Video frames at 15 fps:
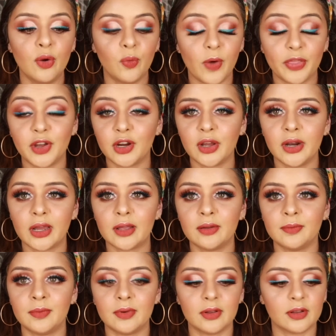what they're gonna
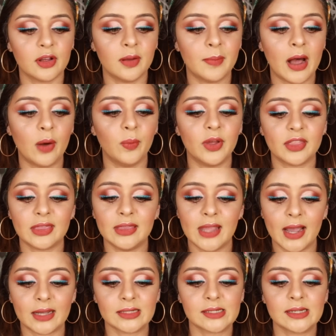come, come out with
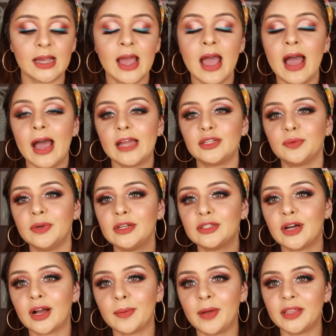next. I do want to
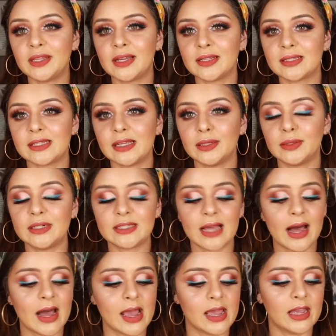talk about the concealers.
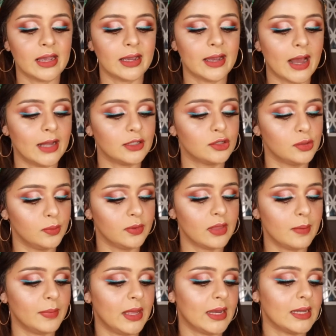I got two of
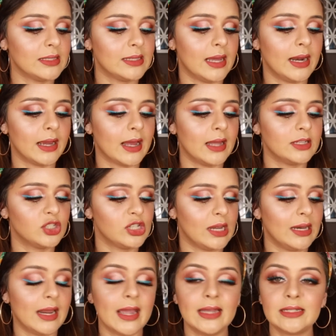them, like I said. I got
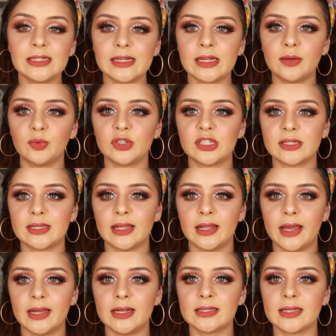shade 18, which is the
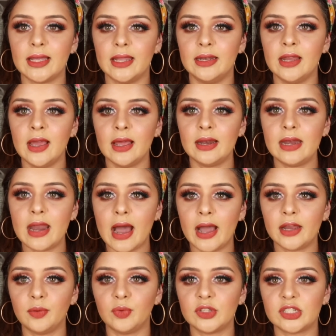lightest, and
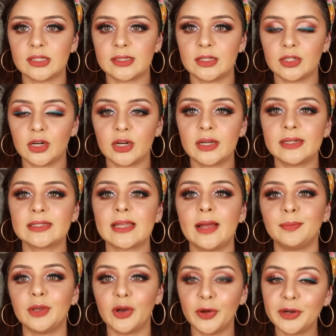9, which is the darkest.
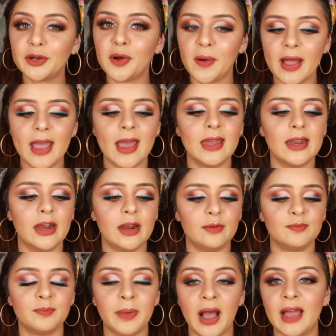I'm gonna go ahead and
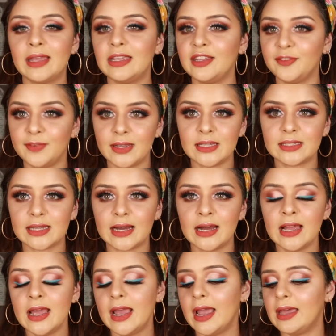buy Ibiza
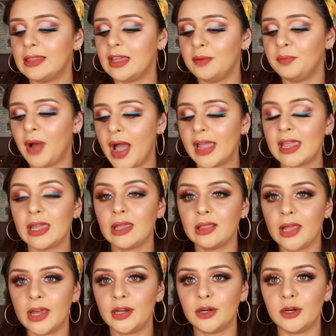and then buy a
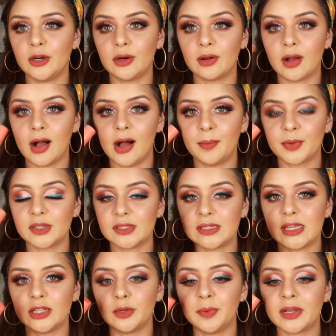lighter um,
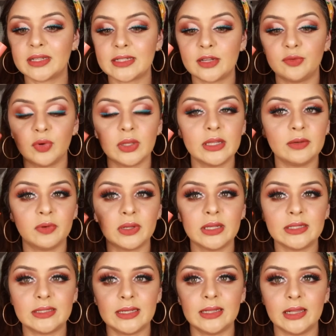concealer because I really,
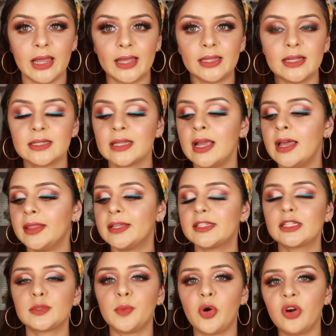really did like this. This
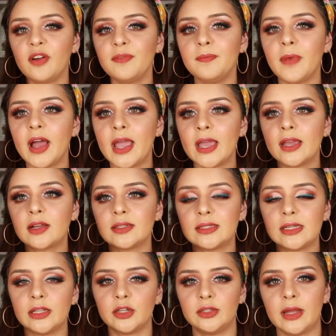is more of a
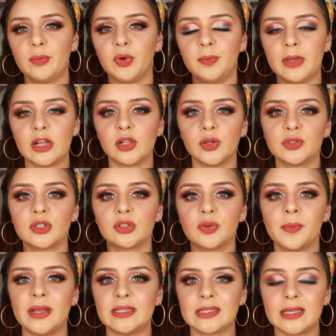concealer that would be closer to
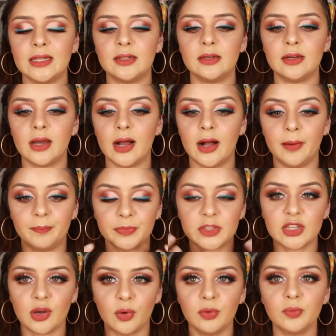my skin um,
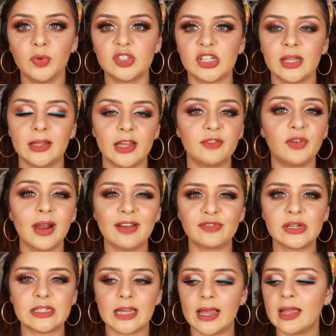tone, which I like for
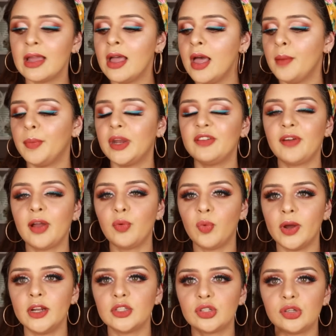every day. But if I
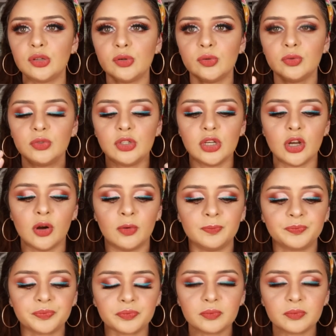wanted to, you know,